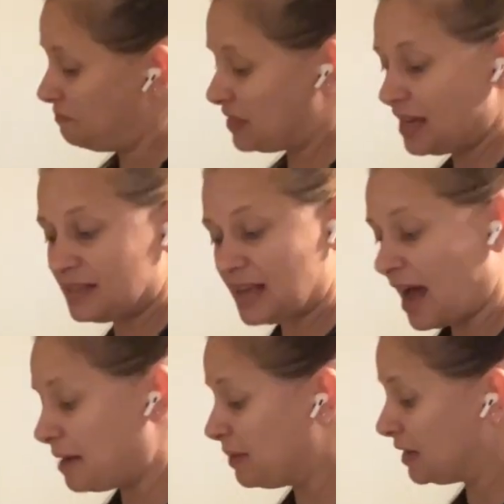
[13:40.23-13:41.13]
things
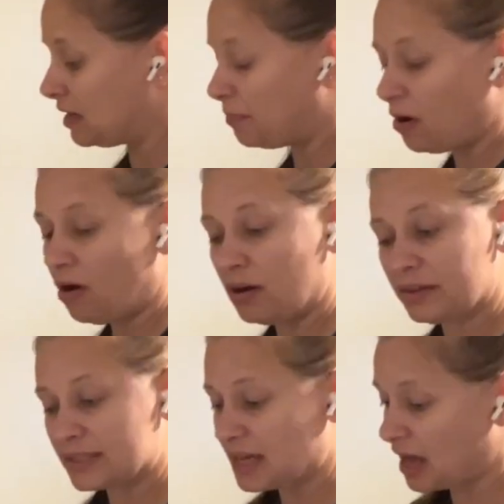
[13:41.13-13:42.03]
I pick up all
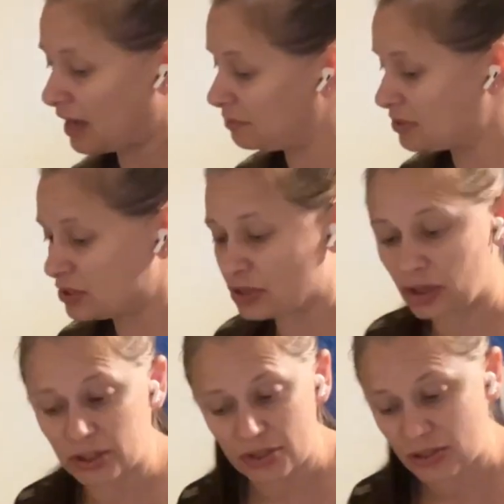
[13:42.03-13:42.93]
the time.
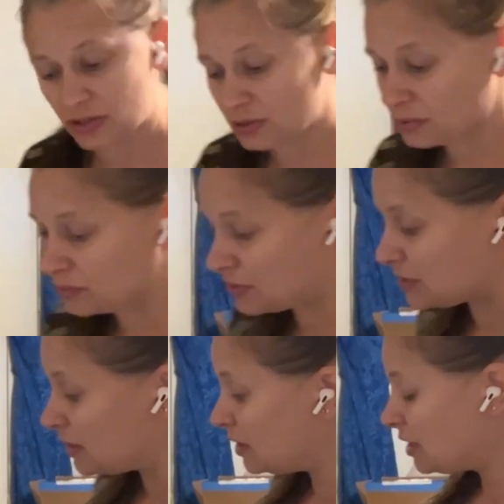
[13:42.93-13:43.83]
Skirt suits.